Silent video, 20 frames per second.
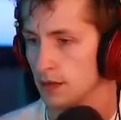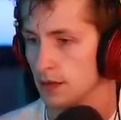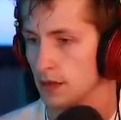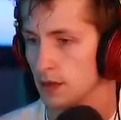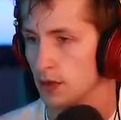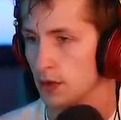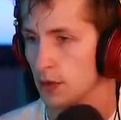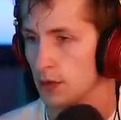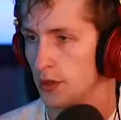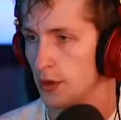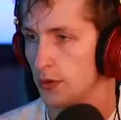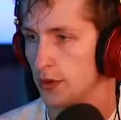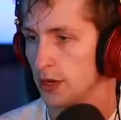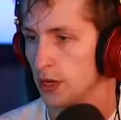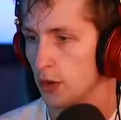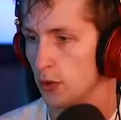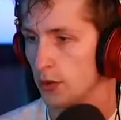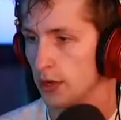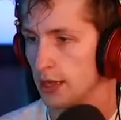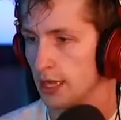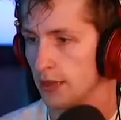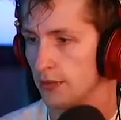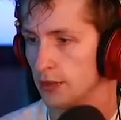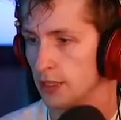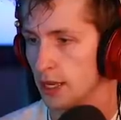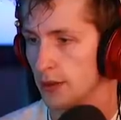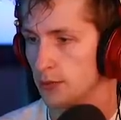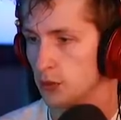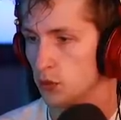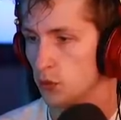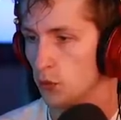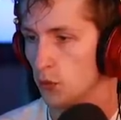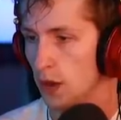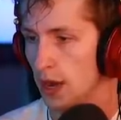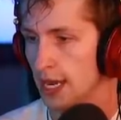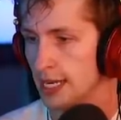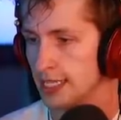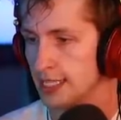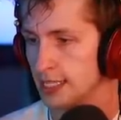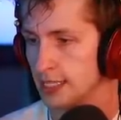Oh, there we go. We leveled up
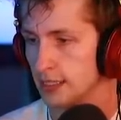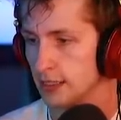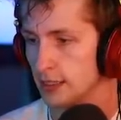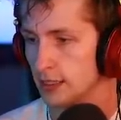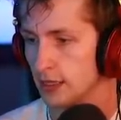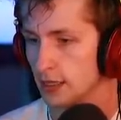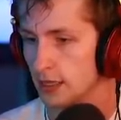twice.